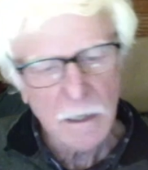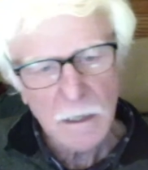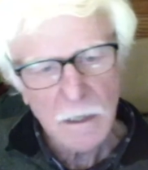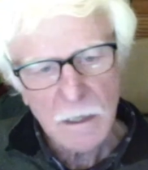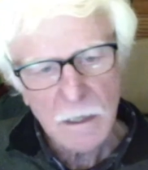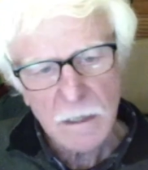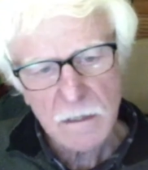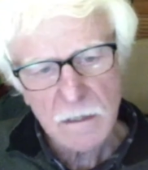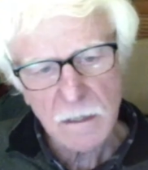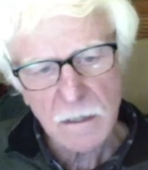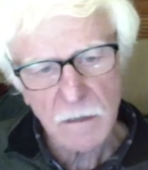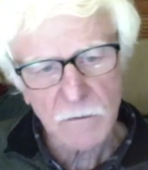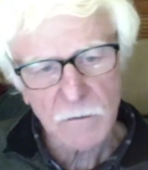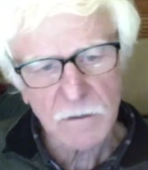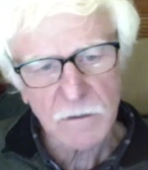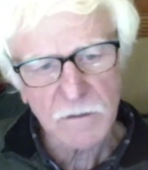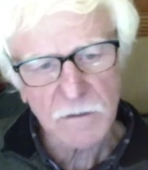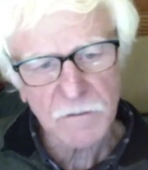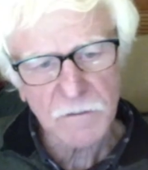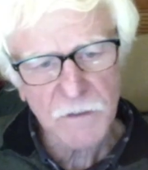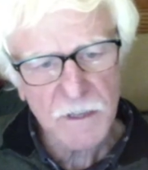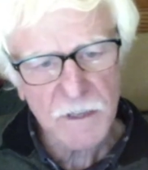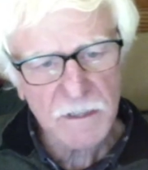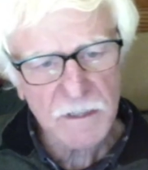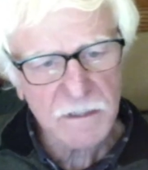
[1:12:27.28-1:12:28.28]
So the
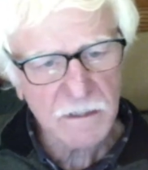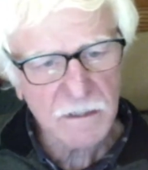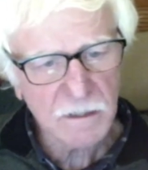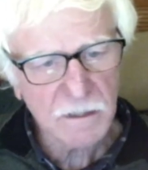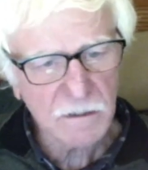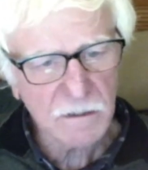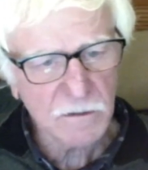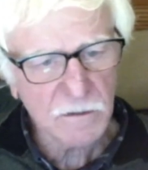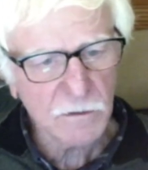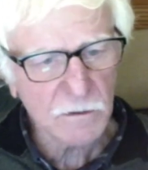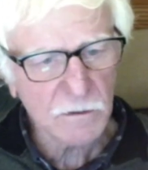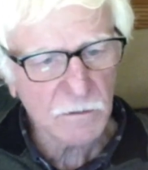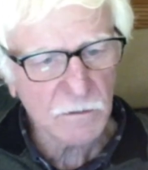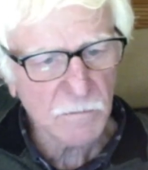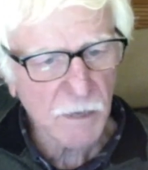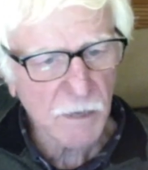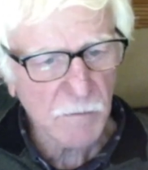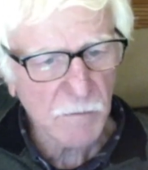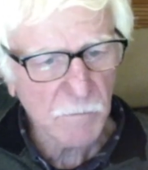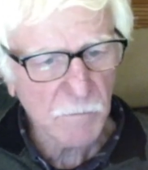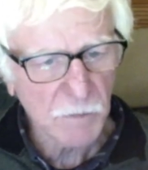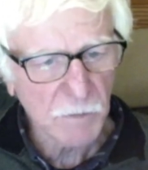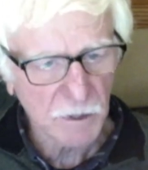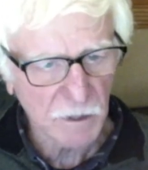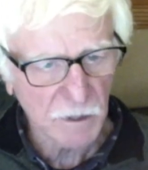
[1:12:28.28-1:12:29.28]
first thing to
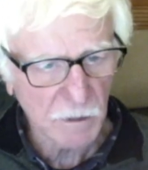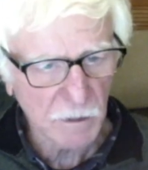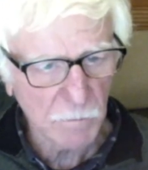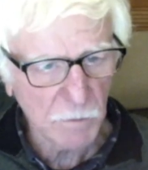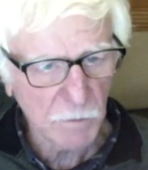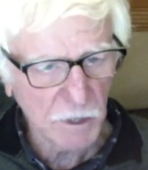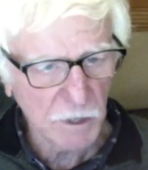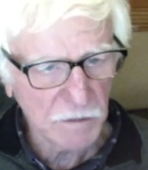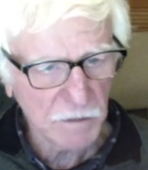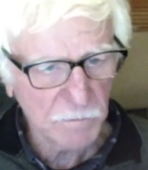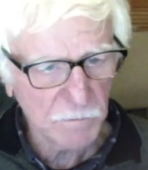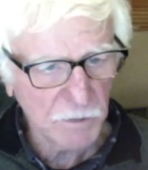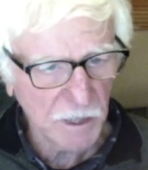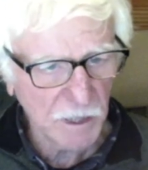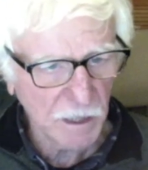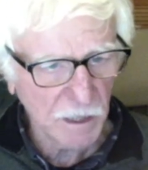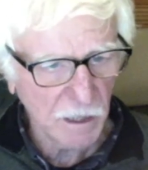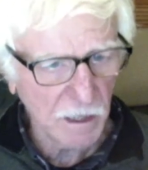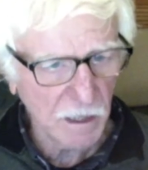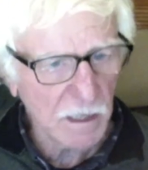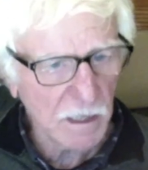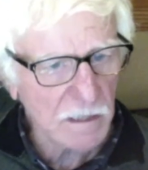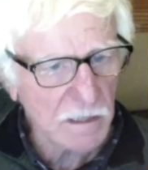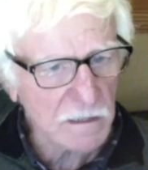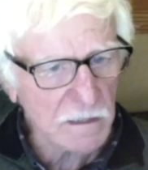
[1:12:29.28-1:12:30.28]
remember about
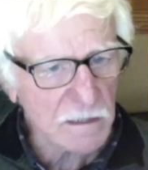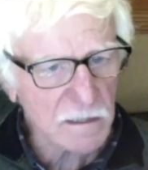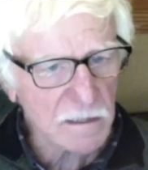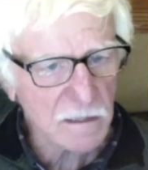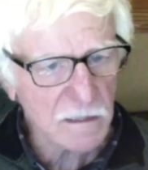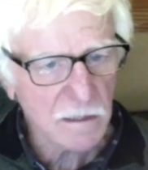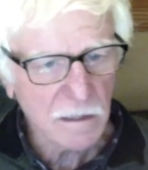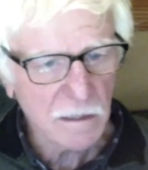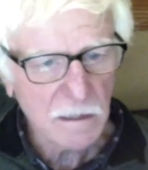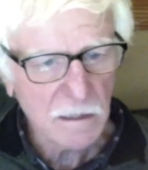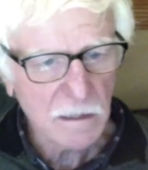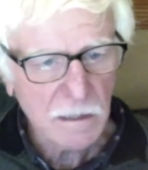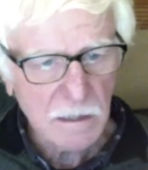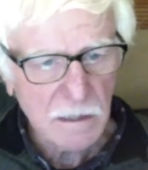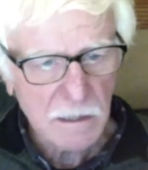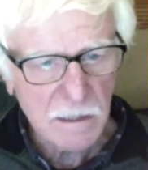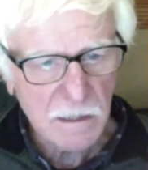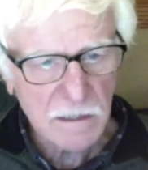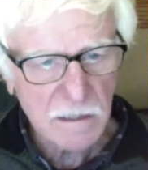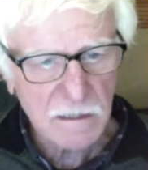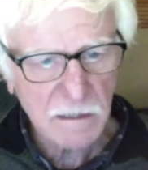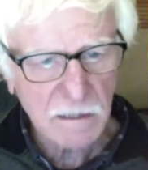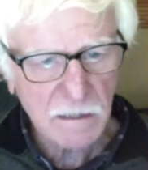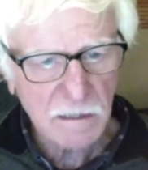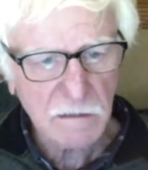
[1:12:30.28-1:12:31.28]
BDS
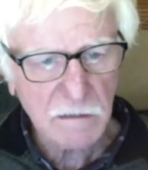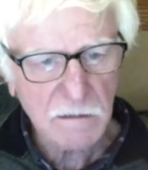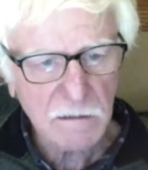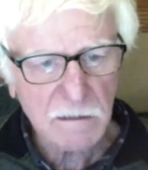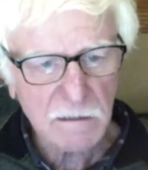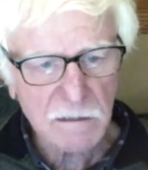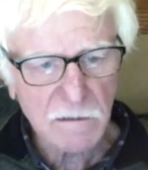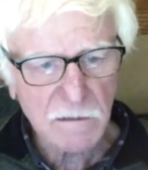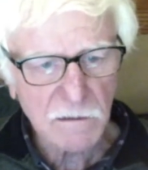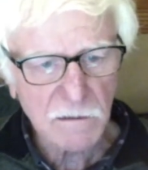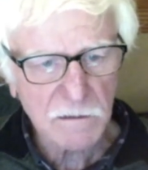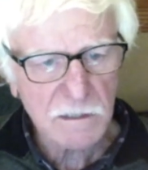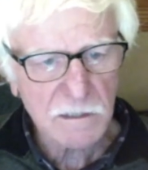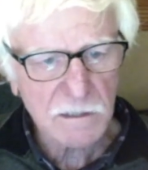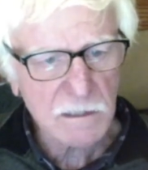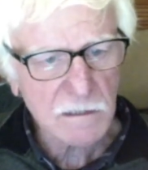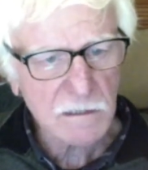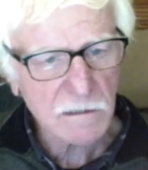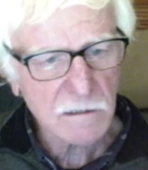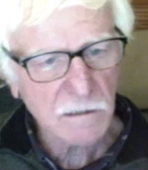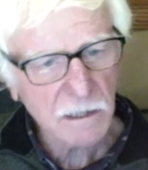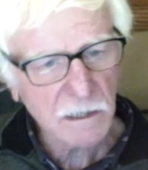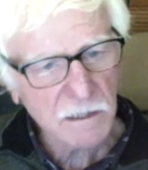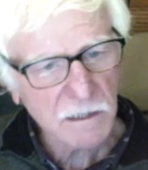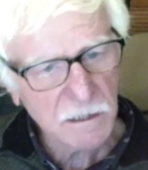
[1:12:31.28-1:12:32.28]
is that it is not a
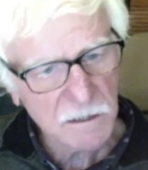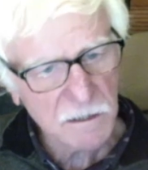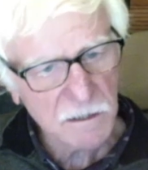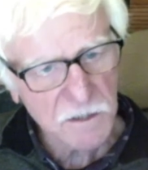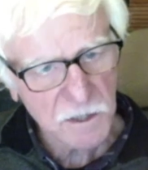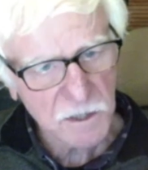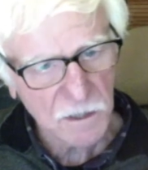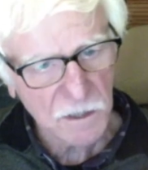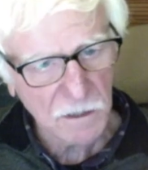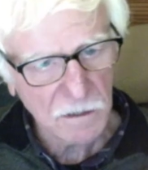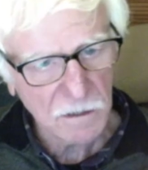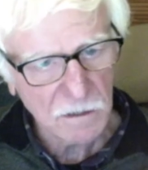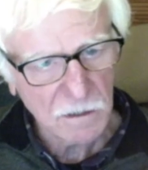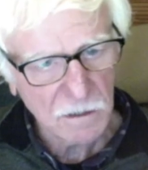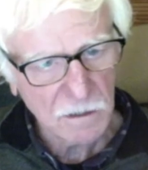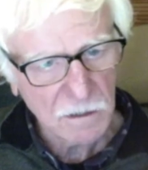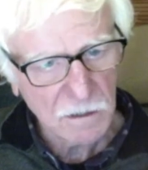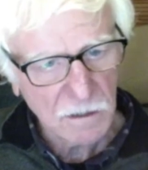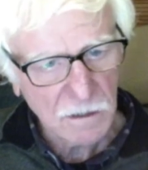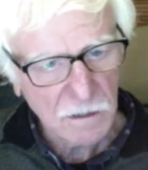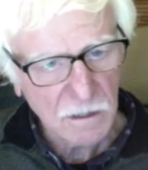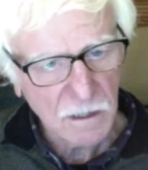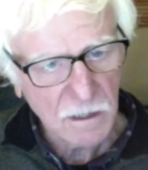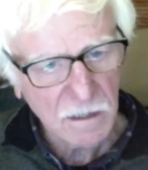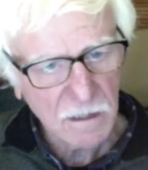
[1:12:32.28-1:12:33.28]
strategy.
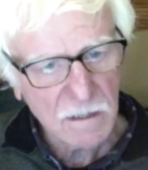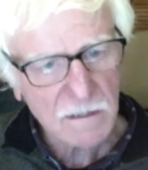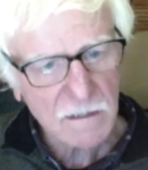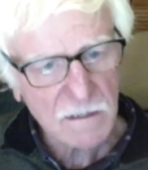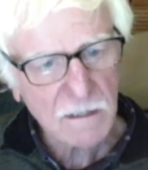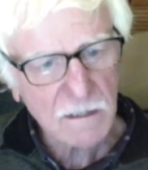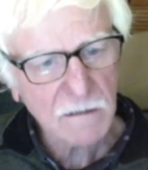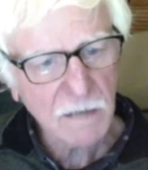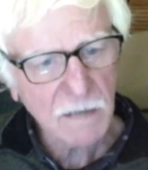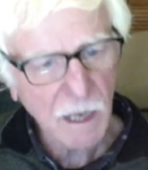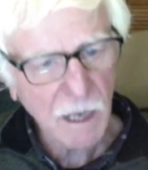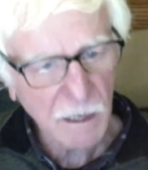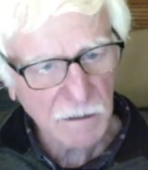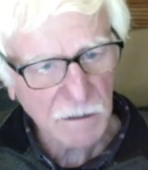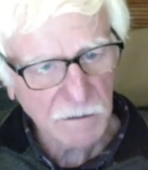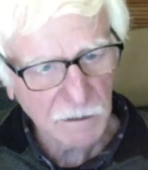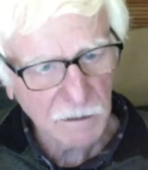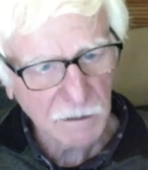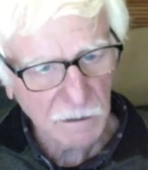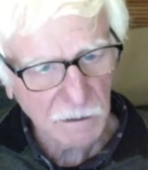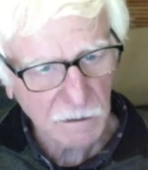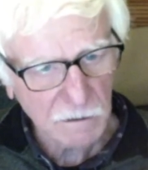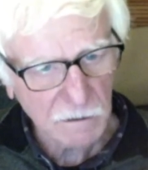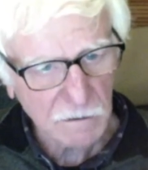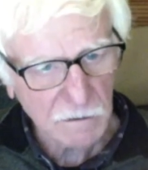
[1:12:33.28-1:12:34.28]
It is a
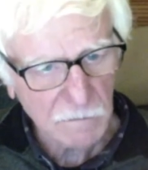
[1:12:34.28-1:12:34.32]
tactic.